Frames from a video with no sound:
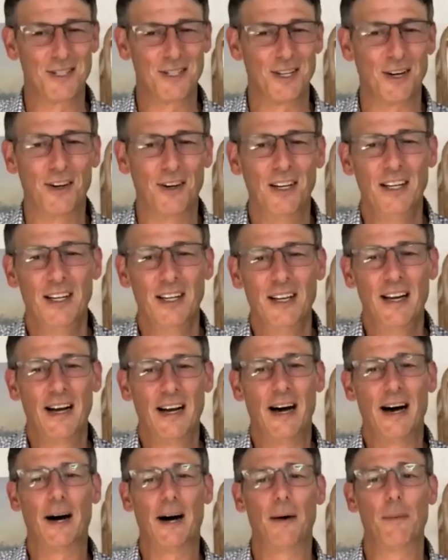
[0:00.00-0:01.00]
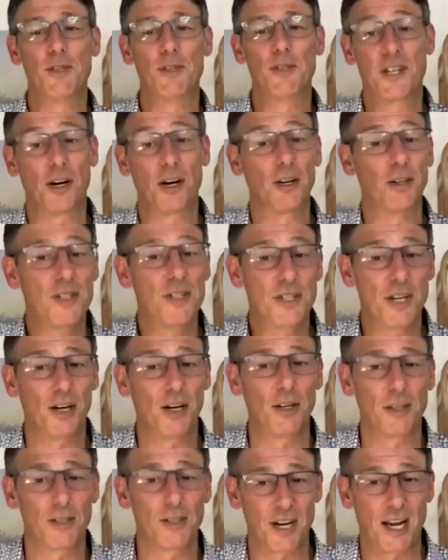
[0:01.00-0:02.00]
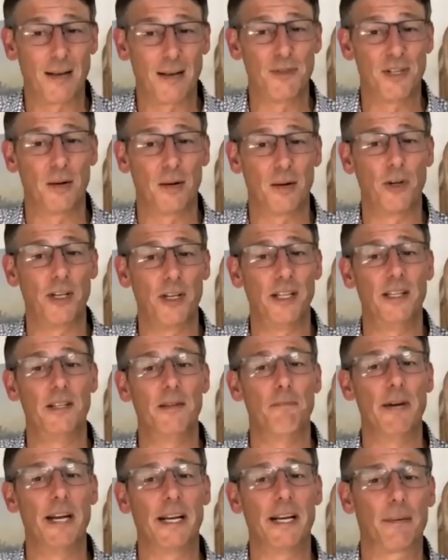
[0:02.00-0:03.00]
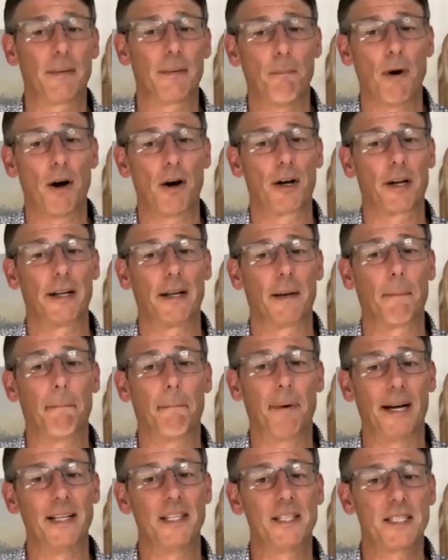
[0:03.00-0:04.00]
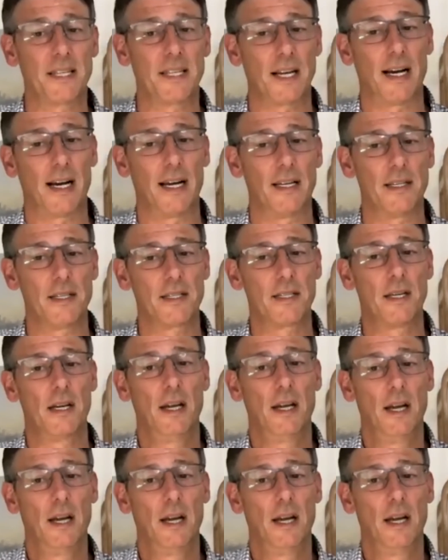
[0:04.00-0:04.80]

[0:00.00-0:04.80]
So Cheryl chimes in, we need to make marketing bite size.